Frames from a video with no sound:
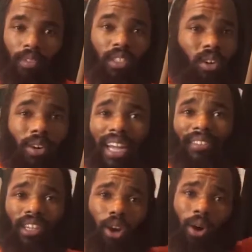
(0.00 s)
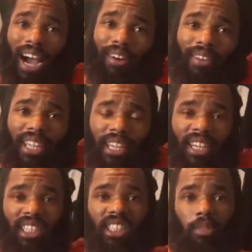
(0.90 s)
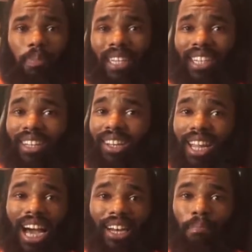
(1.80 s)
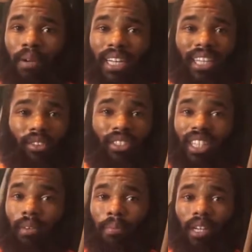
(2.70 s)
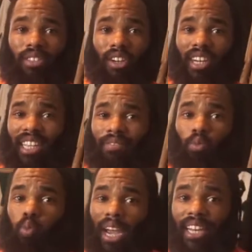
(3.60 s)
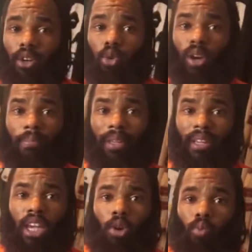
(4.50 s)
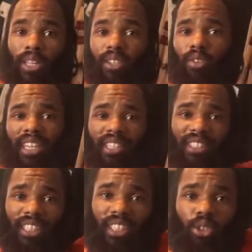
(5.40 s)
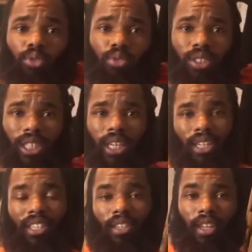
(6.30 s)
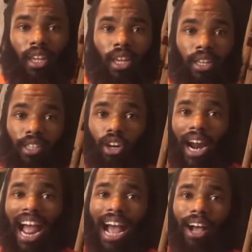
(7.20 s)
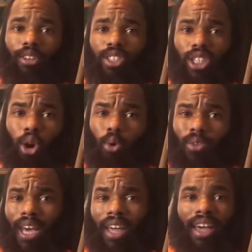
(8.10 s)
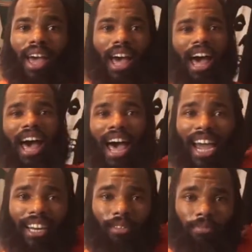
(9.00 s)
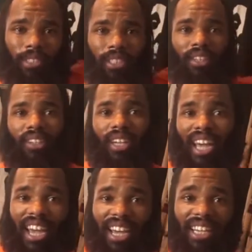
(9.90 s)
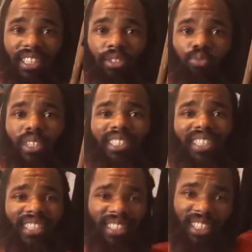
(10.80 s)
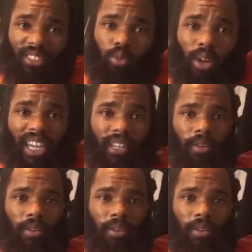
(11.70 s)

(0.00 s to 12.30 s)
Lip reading: You don't have to go out and spend a lot of money on dumbbells or even weight equipment when you can just use your household items as resistance weight.